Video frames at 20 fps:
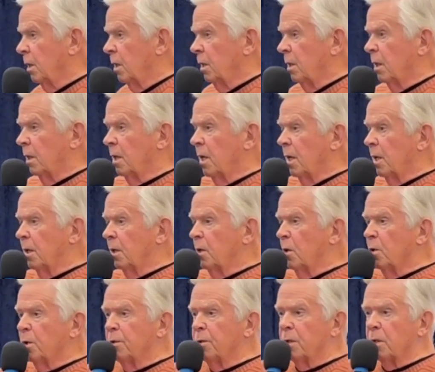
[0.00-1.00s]
You got to
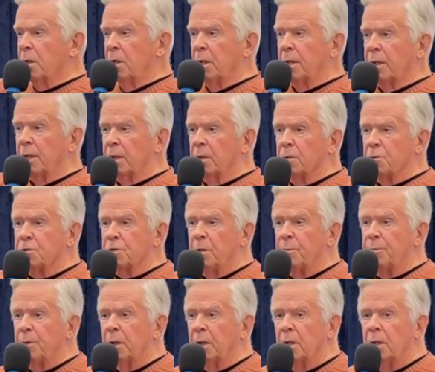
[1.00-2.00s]
go to their clinic or
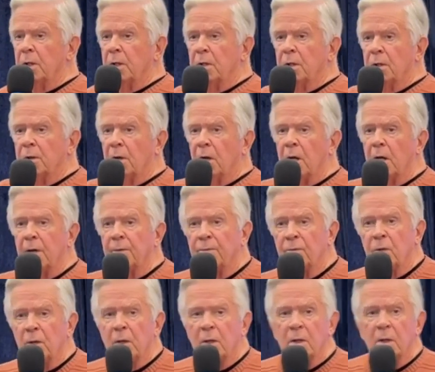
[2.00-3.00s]
something, right?
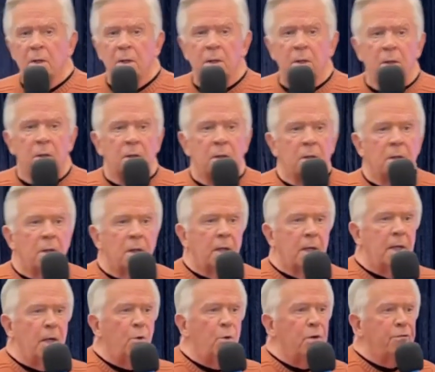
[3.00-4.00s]

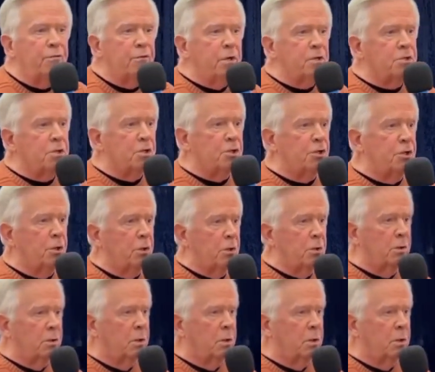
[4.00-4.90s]
He would visit you.